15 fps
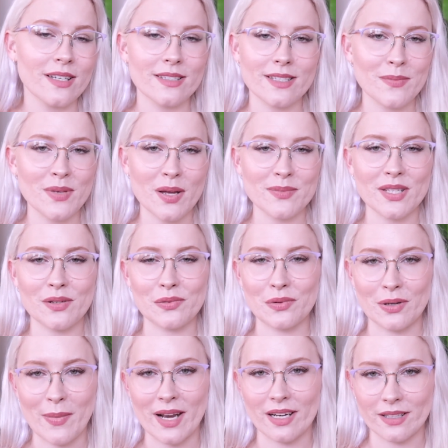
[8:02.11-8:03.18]
Sometimes I
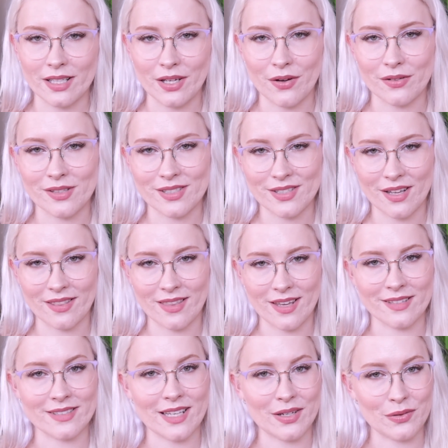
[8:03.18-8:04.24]
automatically know the certain
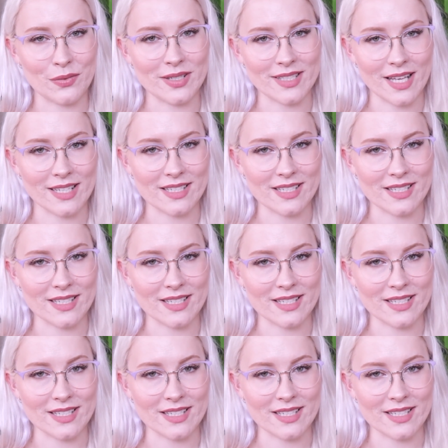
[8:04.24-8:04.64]
things I always